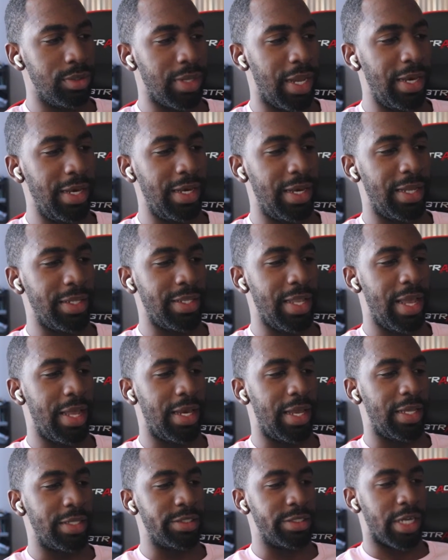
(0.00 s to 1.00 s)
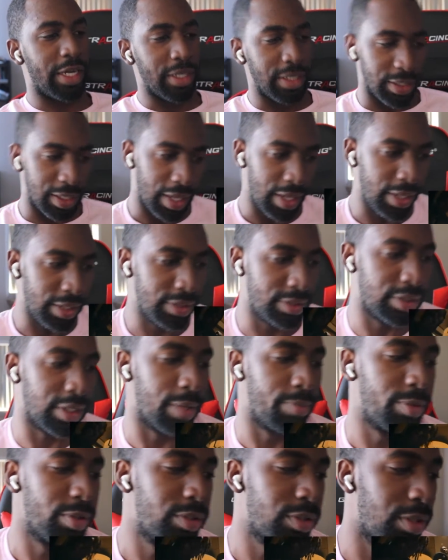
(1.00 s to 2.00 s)
It look like that, like Johnny James
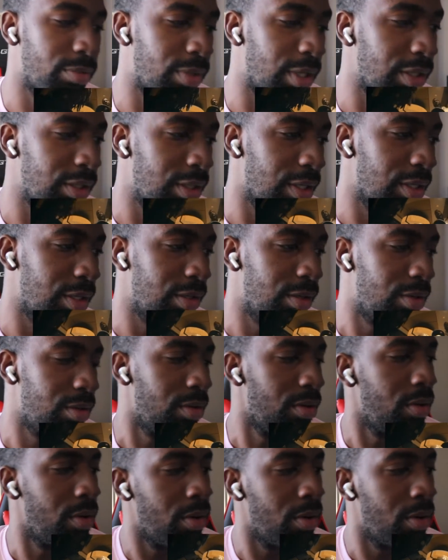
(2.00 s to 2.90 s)
shop or something like that.